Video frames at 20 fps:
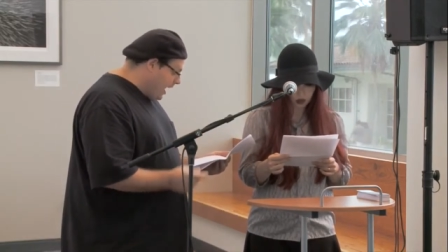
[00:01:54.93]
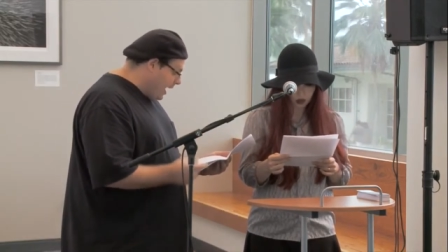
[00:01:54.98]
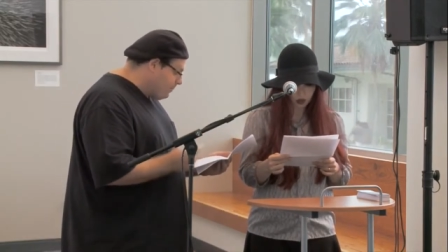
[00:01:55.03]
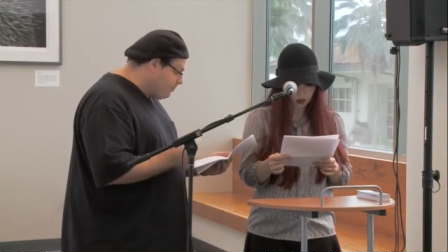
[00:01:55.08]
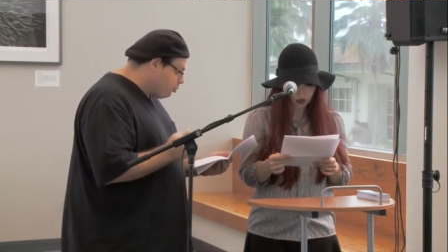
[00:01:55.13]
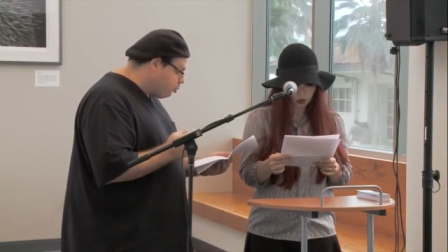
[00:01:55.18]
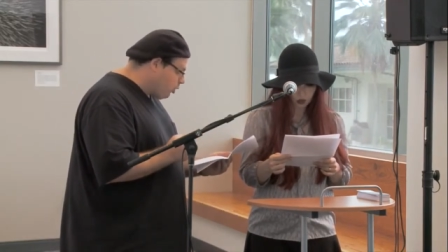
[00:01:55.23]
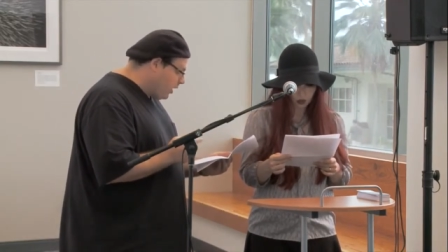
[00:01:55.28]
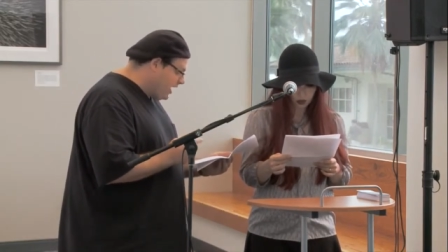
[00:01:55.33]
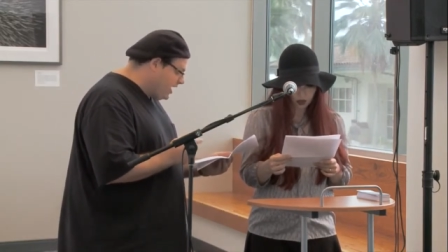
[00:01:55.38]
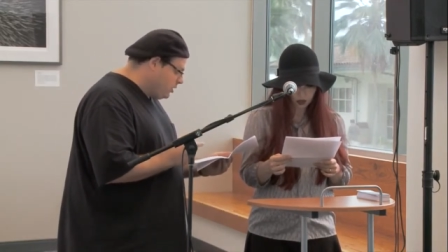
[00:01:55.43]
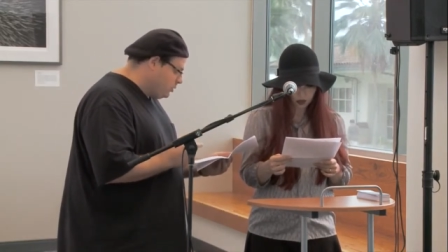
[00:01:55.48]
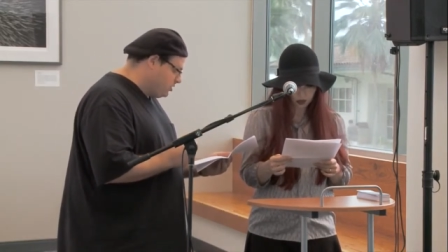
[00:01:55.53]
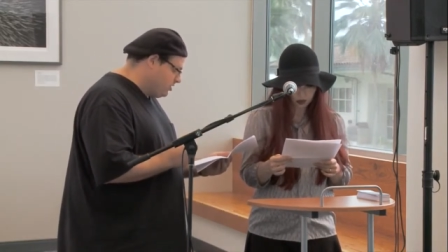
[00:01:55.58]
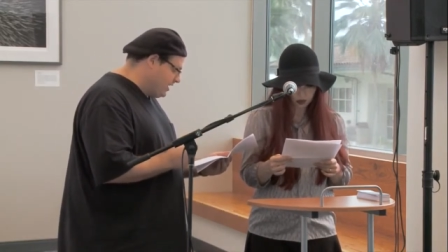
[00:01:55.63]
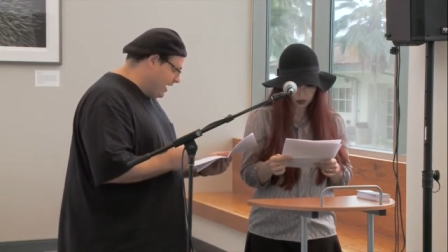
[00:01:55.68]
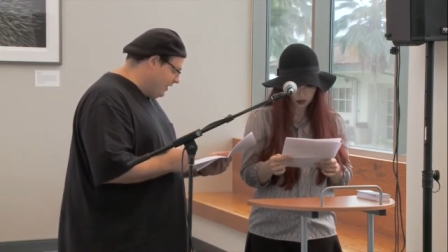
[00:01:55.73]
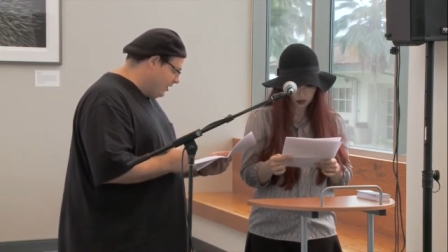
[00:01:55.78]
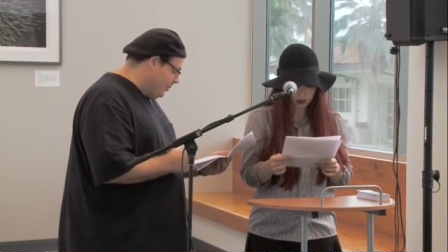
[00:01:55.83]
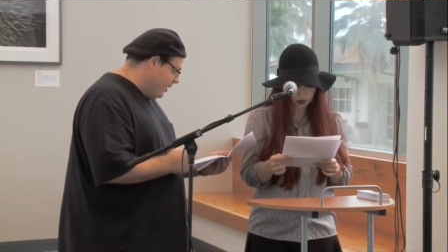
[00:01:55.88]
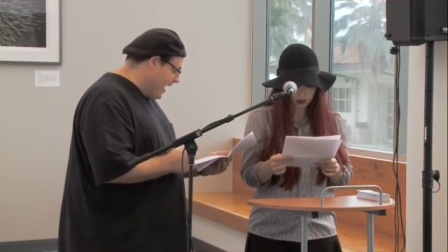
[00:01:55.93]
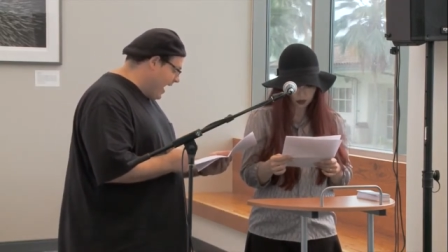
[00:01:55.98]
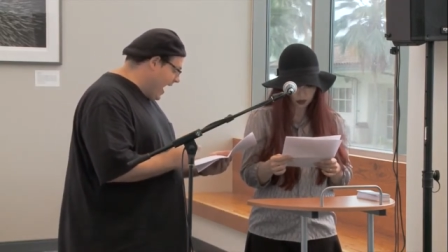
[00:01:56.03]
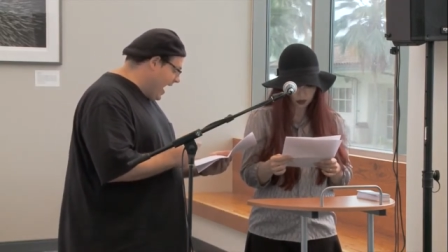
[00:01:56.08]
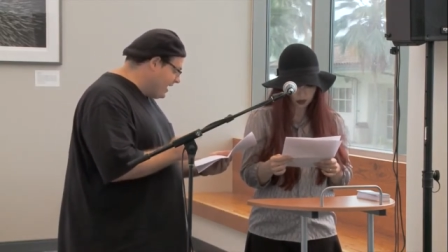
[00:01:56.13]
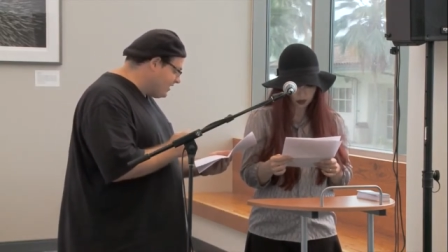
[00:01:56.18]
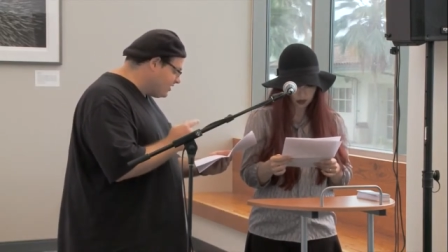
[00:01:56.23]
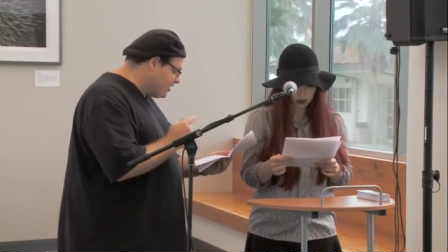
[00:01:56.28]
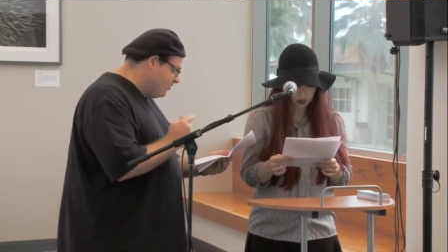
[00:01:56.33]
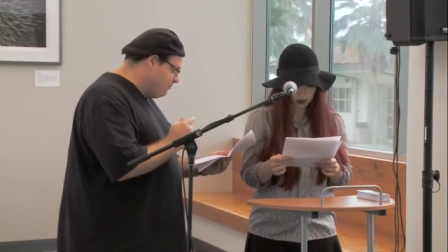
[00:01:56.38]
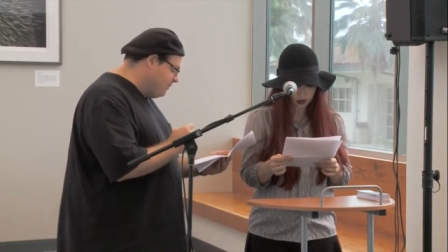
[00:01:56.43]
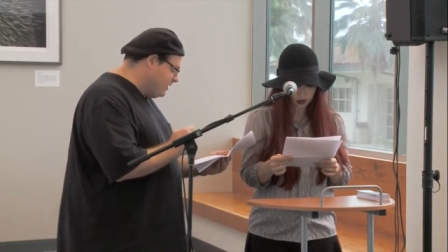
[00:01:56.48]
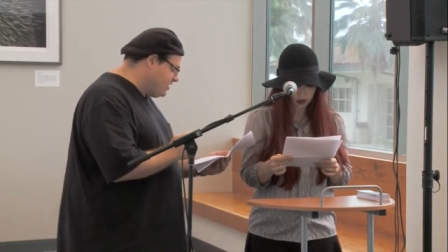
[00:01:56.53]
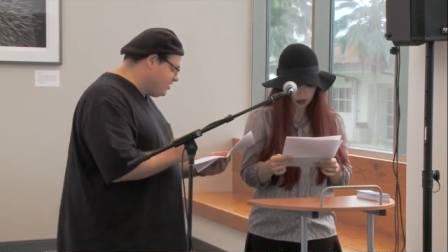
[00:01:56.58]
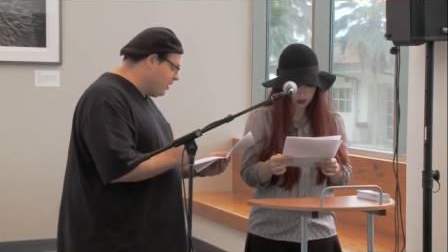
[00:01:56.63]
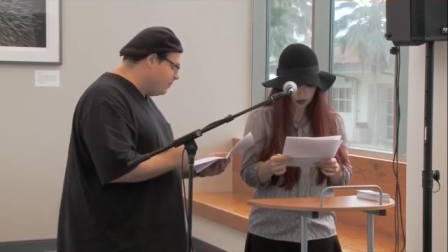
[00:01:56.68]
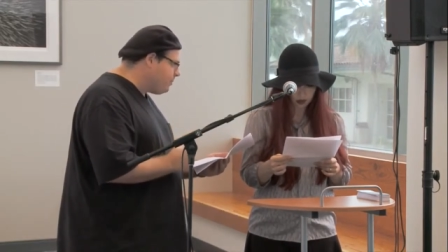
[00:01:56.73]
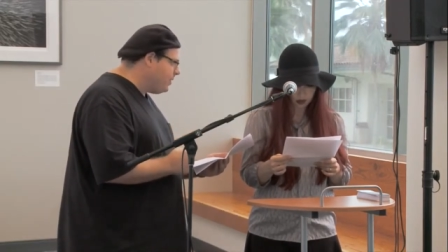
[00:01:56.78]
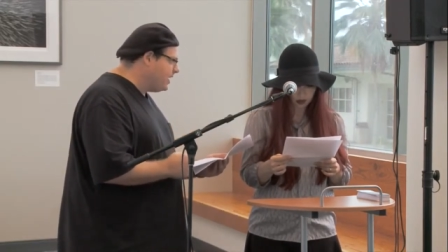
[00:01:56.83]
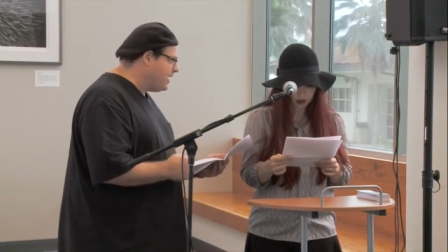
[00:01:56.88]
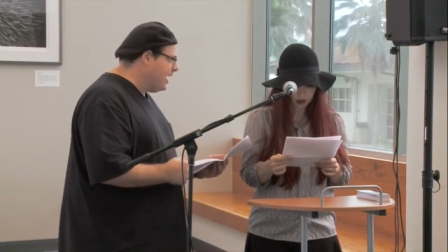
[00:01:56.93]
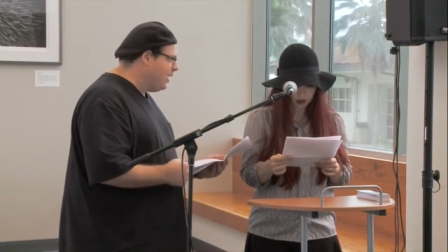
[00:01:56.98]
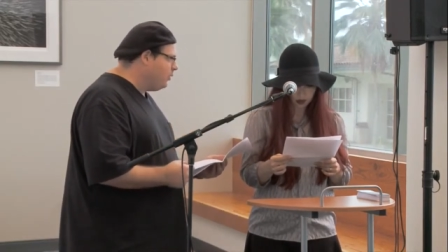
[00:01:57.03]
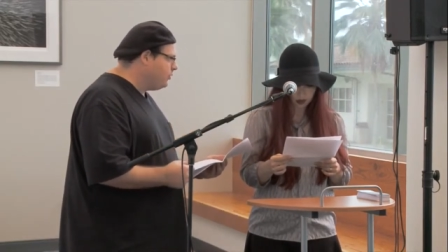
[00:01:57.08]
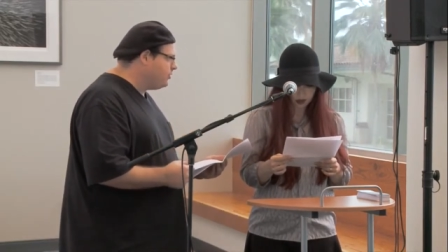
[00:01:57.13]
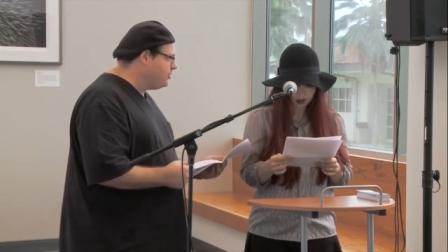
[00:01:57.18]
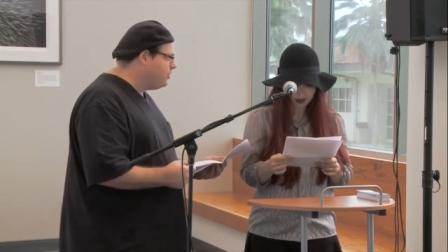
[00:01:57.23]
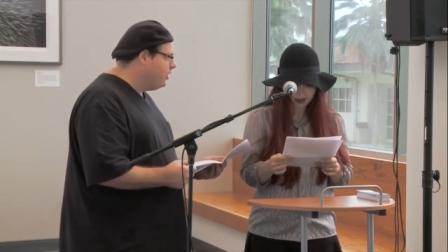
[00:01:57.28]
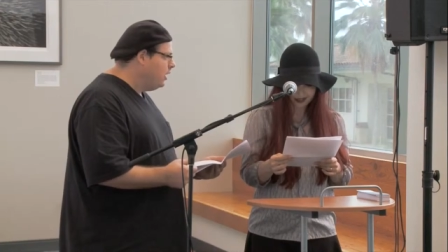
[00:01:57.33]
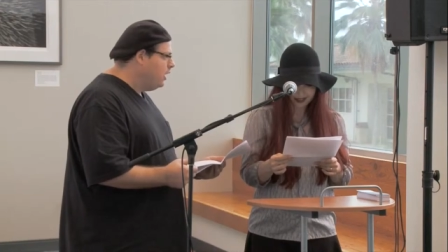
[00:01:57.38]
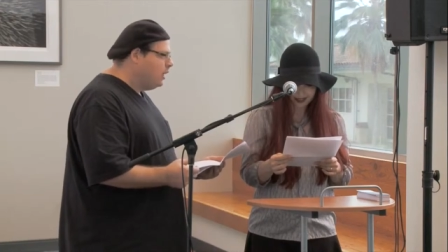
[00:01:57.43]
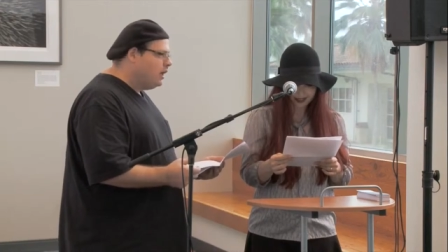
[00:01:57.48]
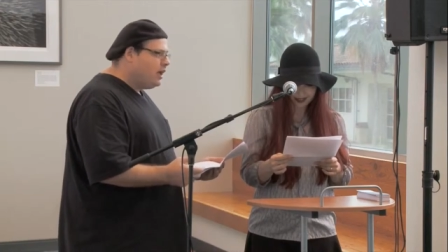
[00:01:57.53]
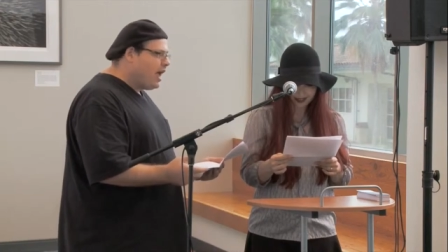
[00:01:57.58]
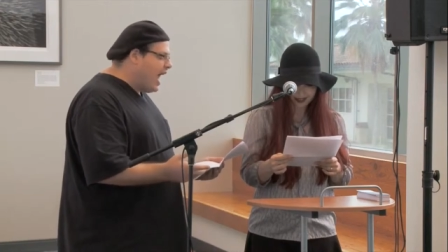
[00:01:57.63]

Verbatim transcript: I pray you, Salome, ask of me something else.